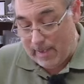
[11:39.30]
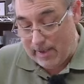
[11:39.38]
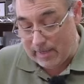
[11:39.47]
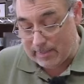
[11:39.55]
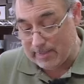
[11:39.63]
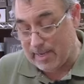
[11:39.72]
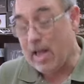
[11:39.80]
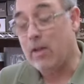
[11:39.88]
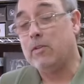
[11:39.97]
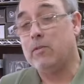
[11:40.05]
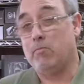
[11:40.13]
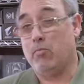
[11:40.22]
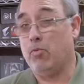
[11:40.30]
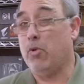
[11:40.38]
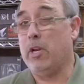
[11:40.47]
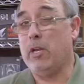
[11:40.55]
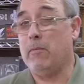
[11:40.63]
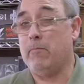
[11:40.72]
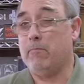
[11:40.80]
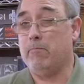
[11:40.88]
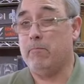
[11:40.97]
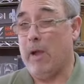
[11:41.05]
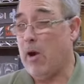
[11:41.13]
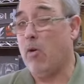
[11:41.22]
It sounds pretty
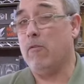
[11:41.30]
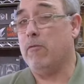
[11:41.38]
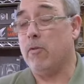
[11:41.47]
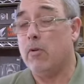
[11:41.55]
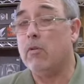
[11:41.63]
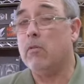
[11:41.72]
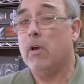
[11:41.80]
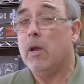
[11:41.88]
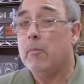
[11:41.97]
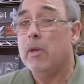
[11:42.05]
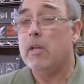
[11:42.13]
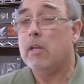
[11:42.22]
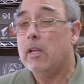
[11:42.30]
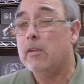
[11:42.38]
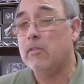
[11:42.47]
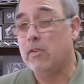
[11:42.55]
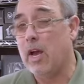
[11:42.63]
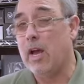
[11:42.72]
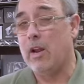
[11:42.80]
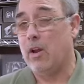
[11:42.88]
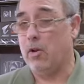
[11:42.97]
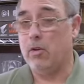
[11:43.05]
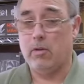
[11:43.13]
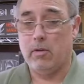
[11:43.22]
powerful. I mean, it's got
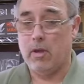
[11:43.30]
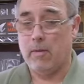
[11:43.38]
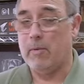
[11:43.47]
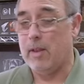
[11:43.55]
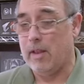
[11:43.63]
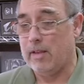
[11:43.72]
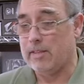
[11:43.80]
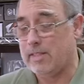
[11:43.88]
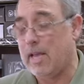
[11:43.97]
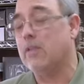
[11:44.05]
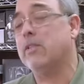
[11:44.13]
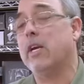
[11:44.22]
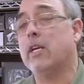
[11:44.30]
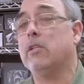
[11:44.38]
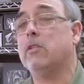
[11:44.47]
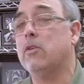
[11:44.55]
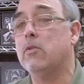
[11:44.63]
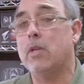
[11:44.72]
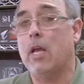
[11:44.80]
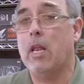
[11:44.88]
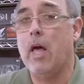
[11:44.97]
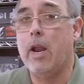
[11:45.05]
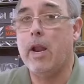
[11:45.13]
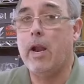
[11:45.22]
a, I mean, it sounds like it's using a
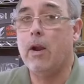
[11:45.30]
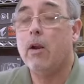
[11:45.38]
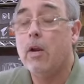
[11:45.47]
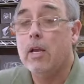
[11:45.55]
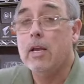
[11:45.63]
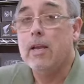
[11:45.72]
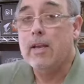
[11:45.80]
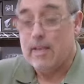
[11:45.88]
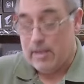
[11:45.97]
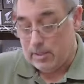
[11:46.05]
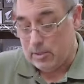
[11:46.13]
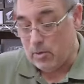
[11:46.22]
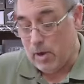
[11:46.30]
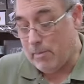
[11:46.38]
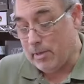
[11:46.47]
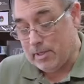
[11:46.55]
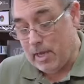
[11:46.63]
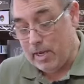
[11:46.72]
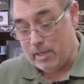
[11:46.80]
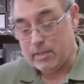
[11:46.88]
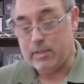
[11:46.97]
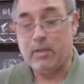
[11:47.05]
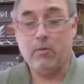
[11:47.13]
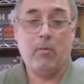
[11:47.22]
lot of air. So I'm excited to
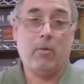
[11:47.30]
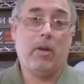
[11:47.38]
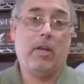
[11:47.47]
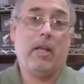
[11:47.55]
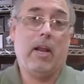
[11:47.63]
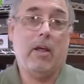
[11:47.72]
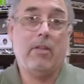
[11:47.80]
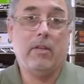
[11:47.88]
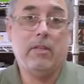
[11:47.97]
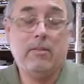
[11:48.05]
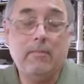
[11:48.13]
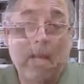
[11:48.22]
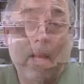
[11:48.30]
see what we're going to get out of this.